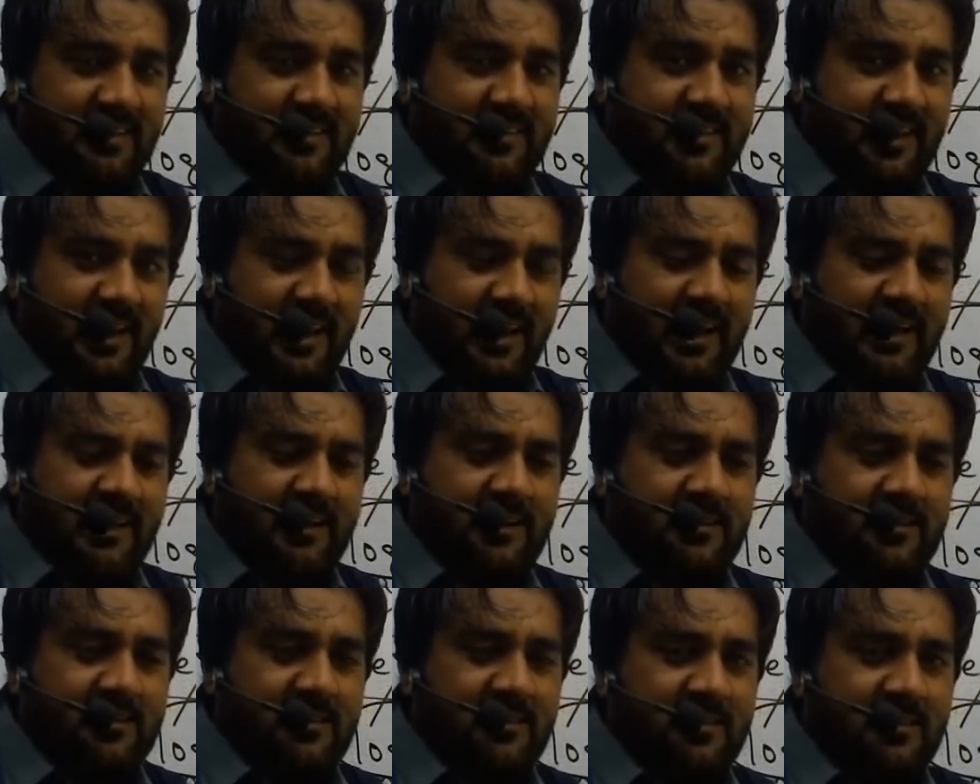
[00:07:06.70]

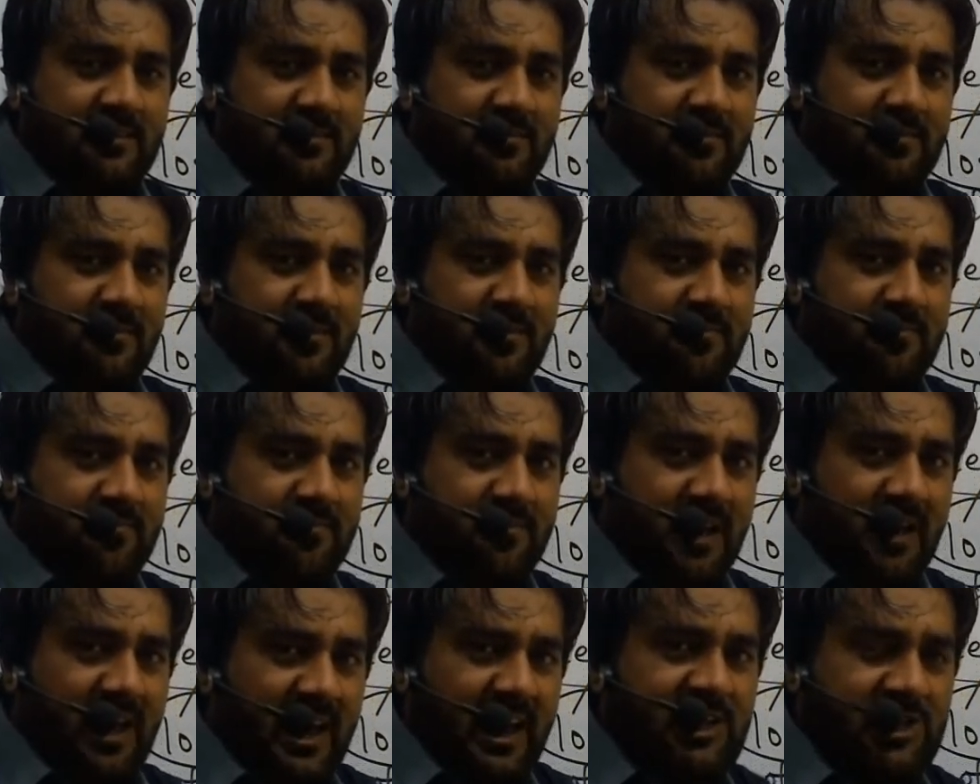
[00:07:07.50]
that
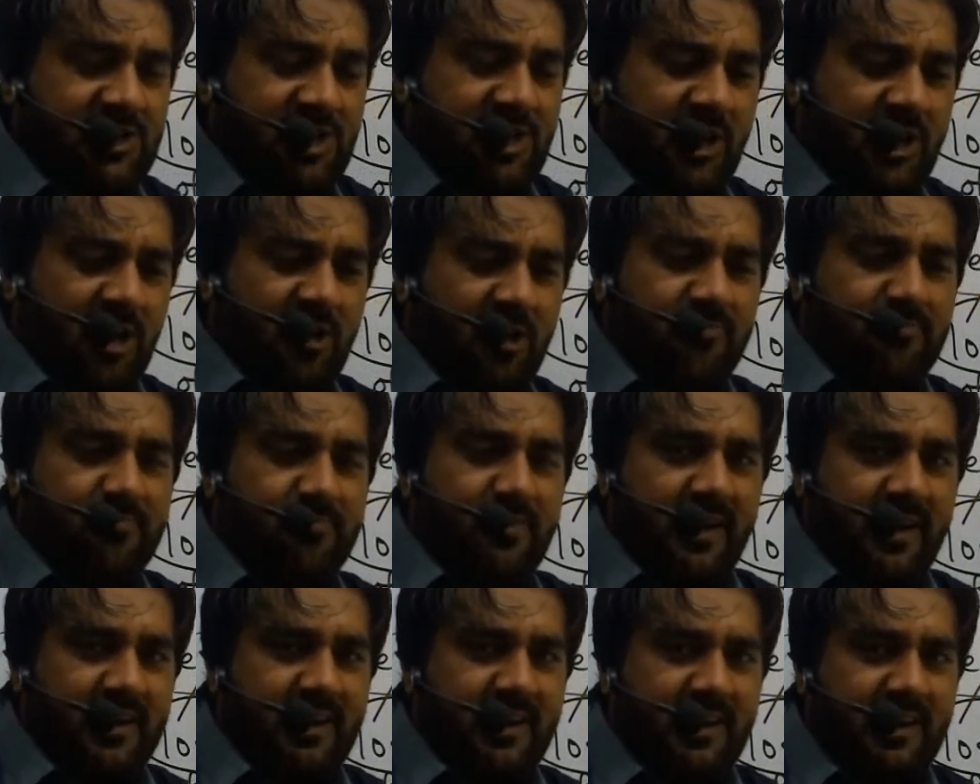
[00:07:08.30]
action of
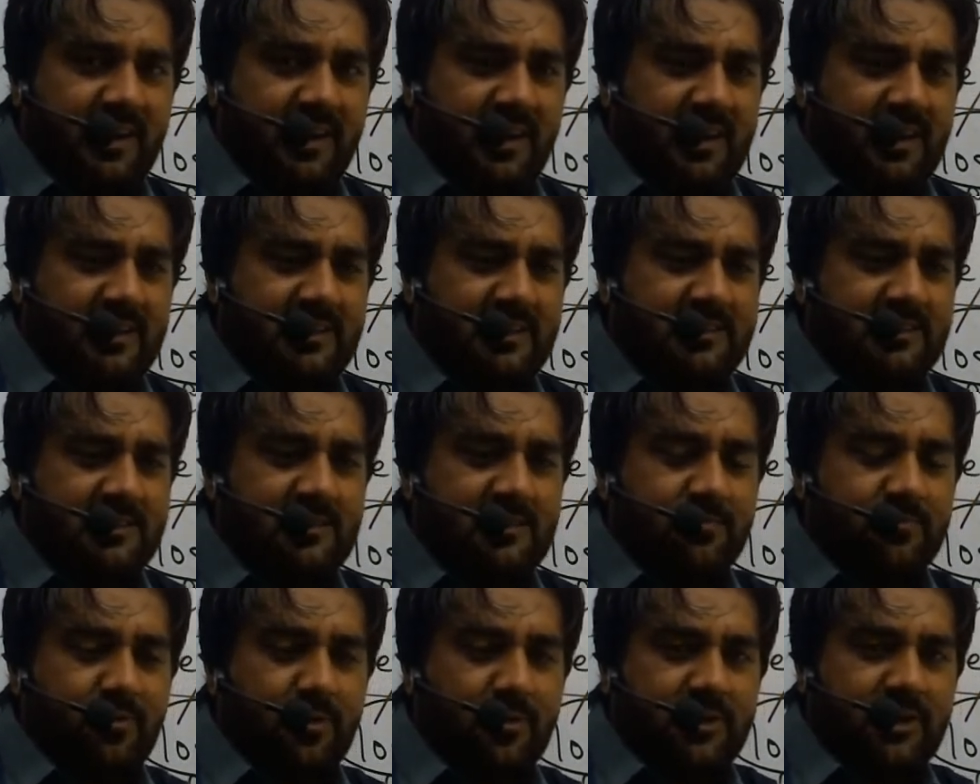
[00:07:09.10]
burning is
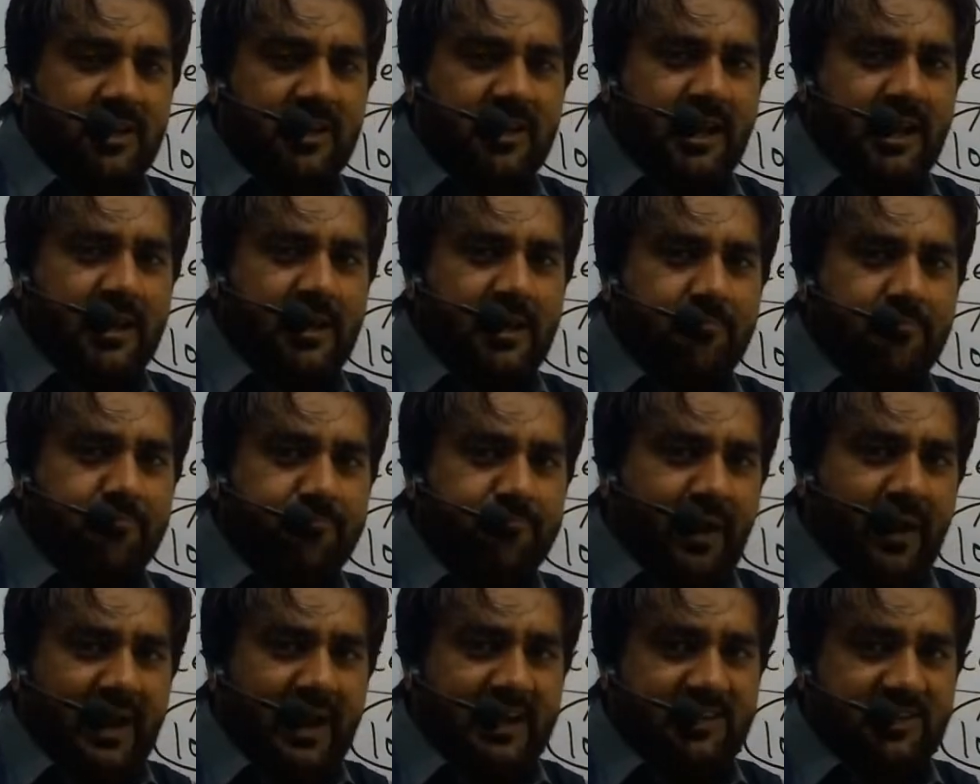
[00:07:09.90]
putting an
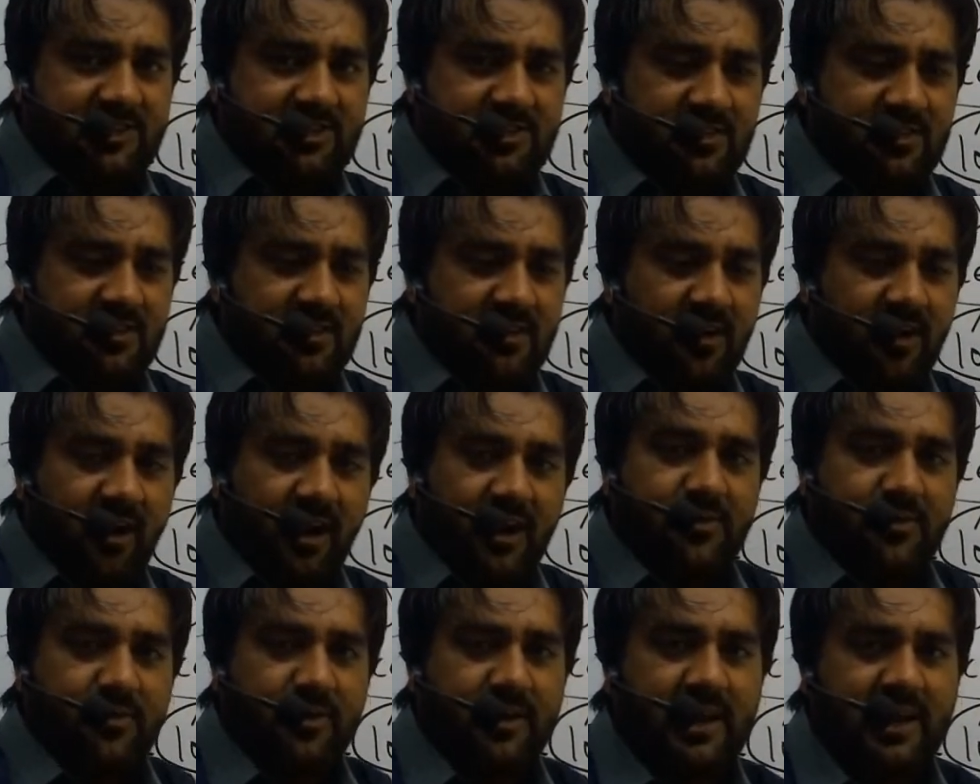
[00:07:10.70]
impact
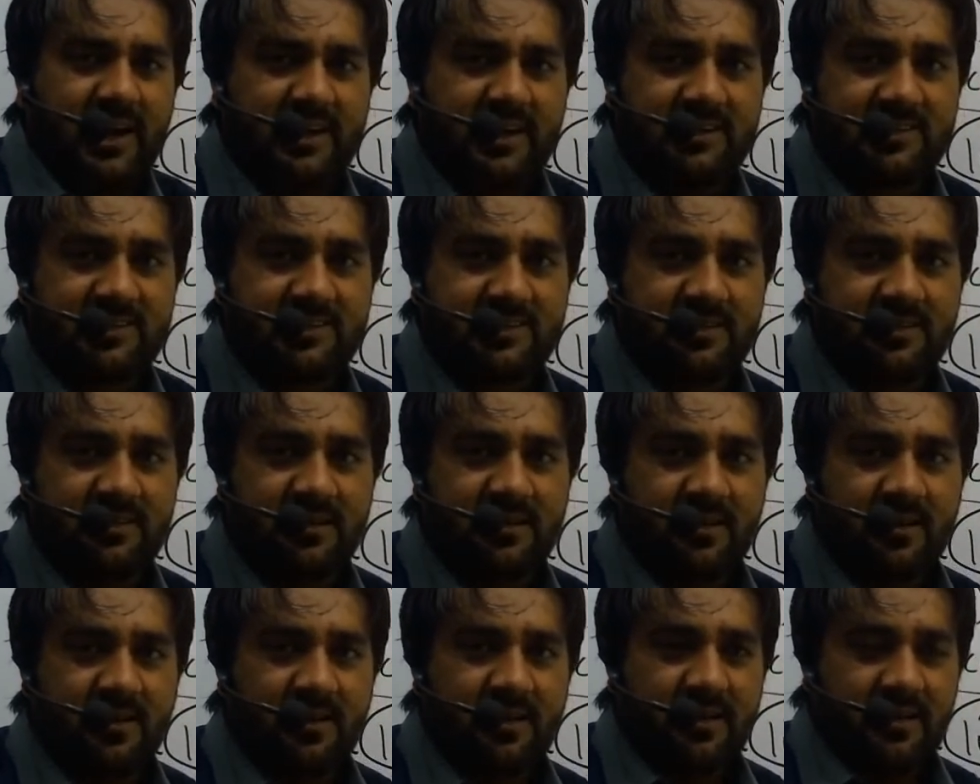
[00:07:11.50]
on your hands,
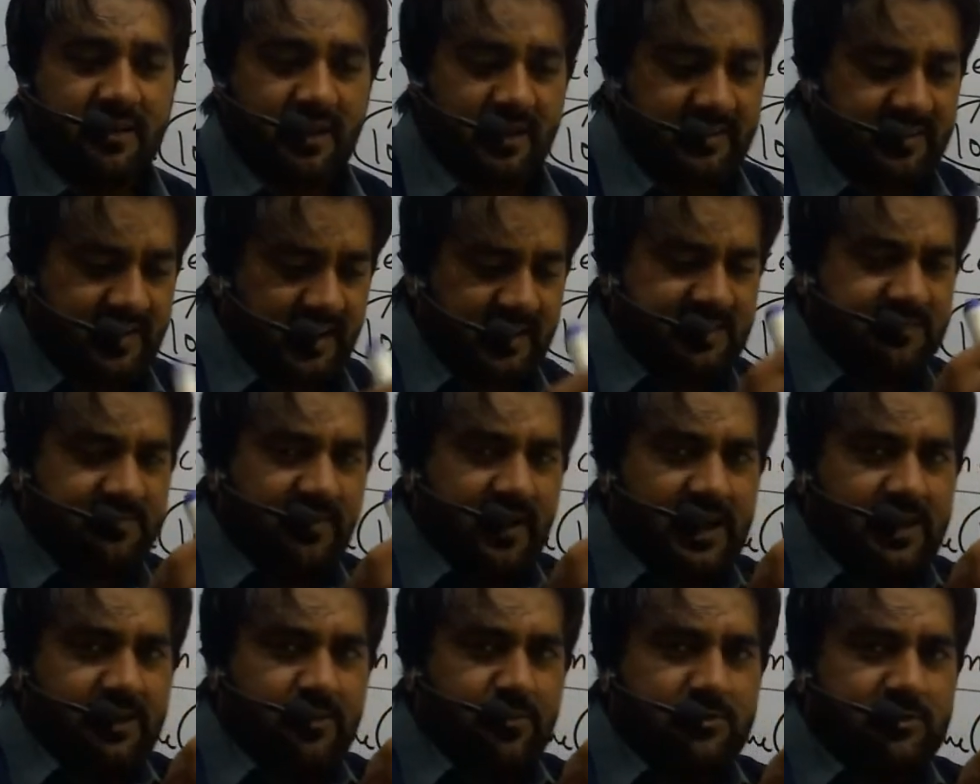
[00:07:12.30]
and that's
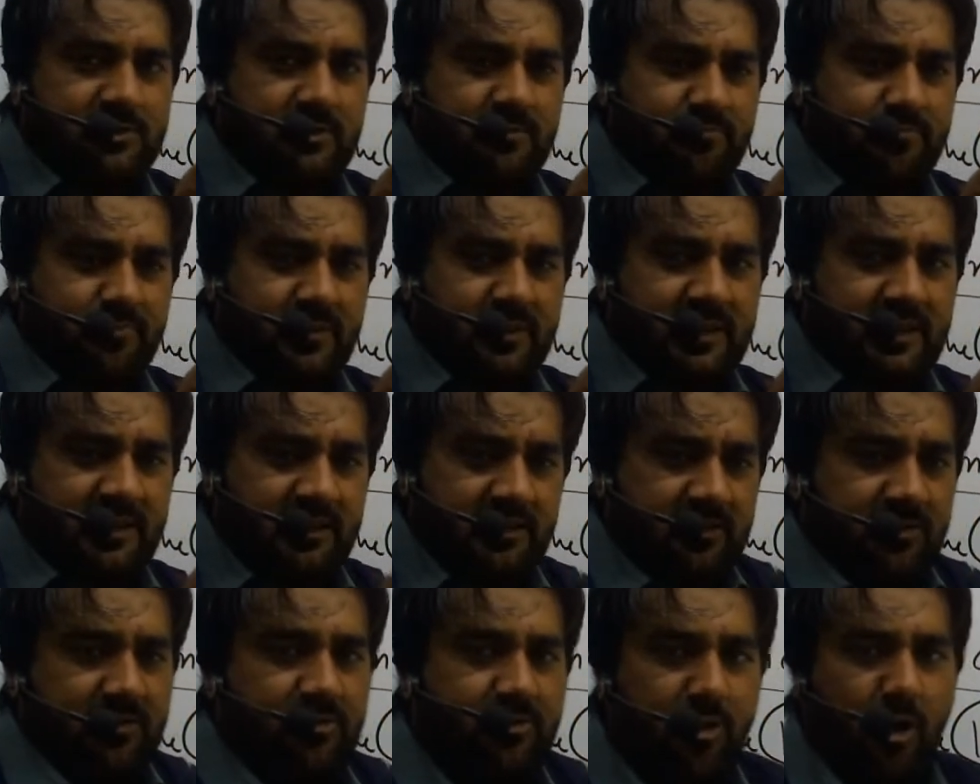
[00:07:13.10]
why you
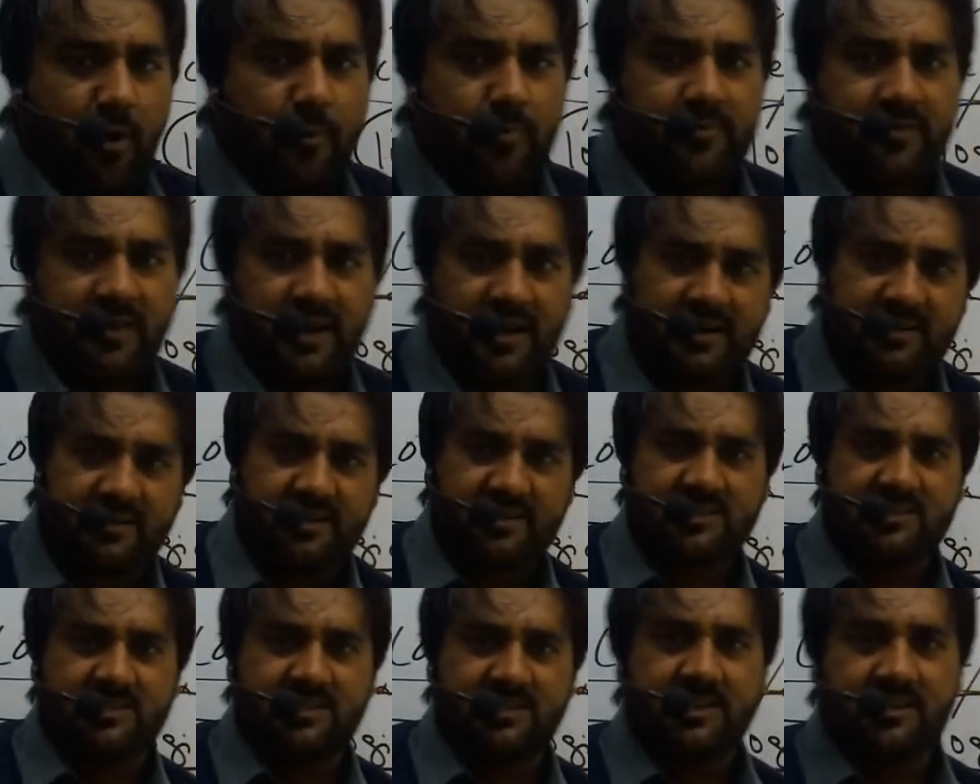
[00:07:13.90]
simply drop that
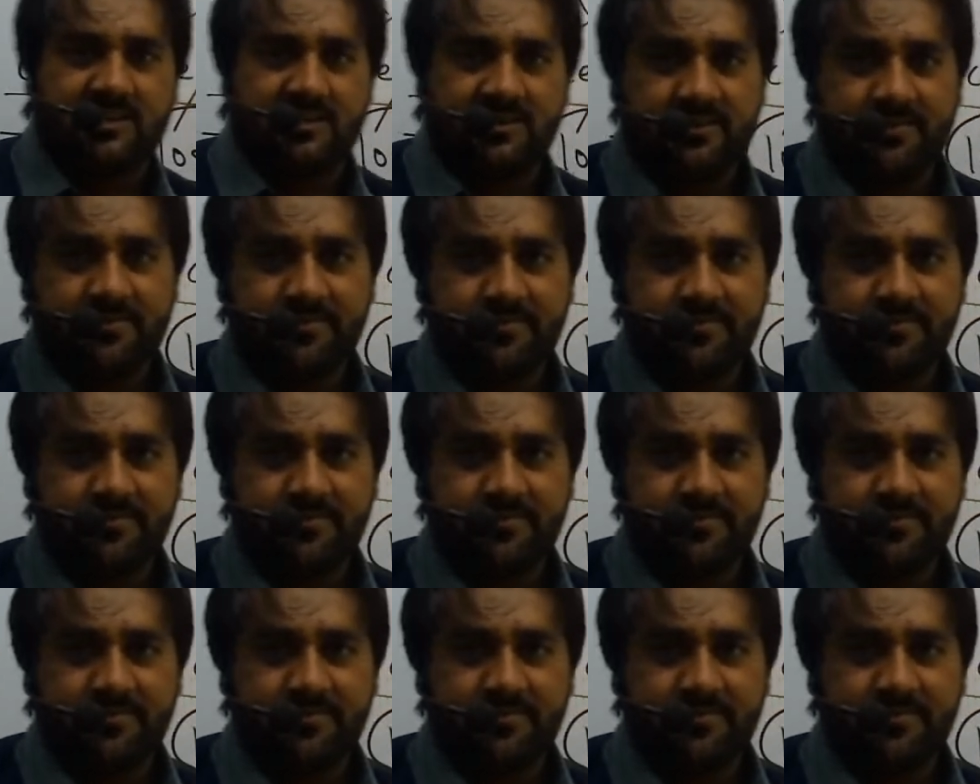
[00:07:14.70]
stick.